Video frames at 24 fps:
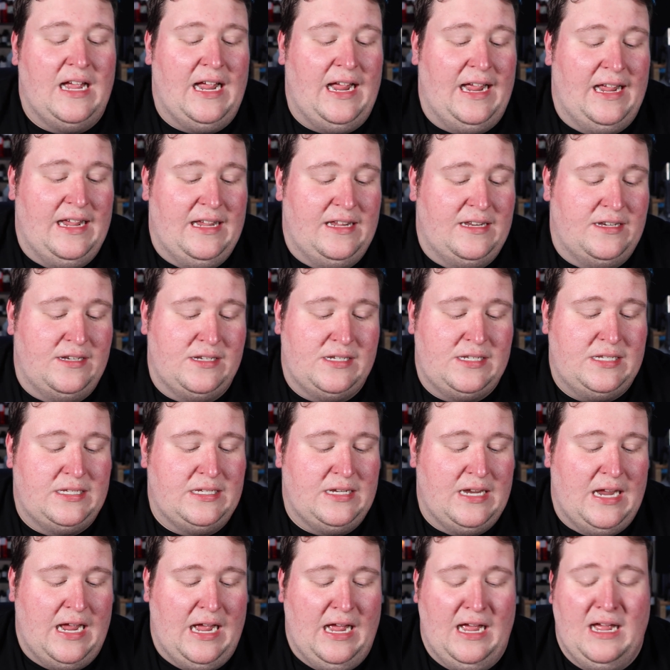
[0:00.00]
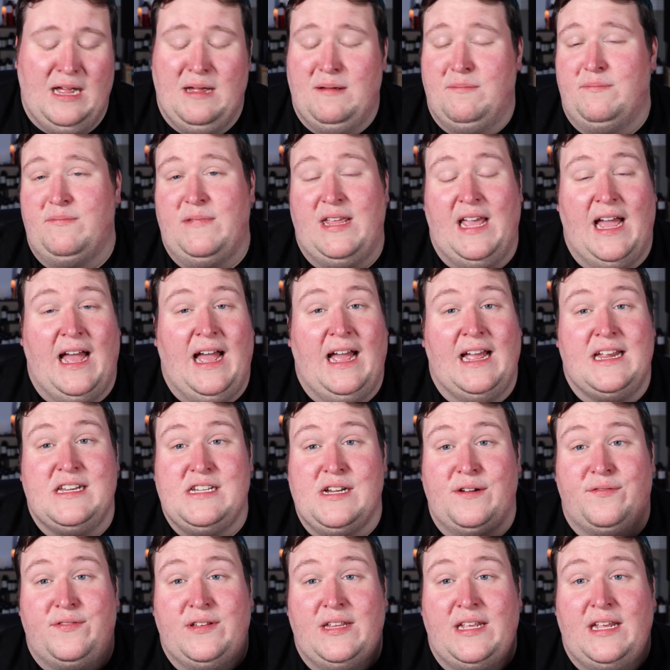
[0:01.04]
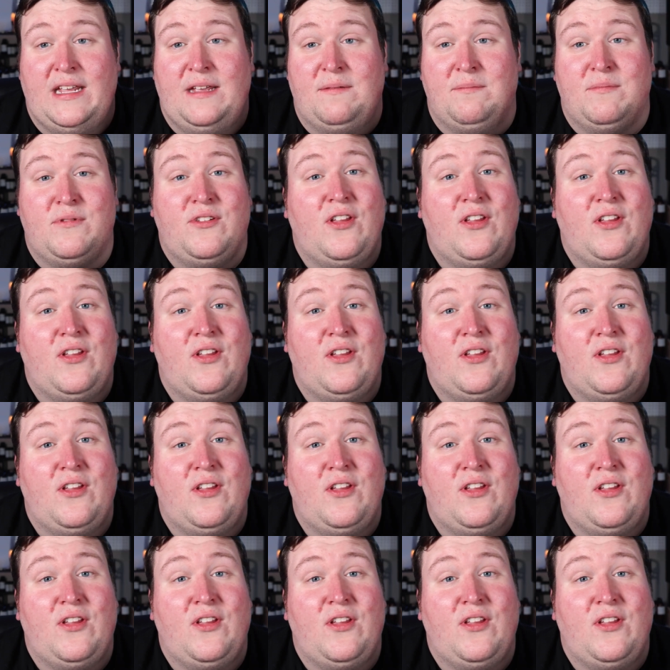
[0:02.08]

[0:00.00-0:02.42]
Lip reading: And yeah, I definitely,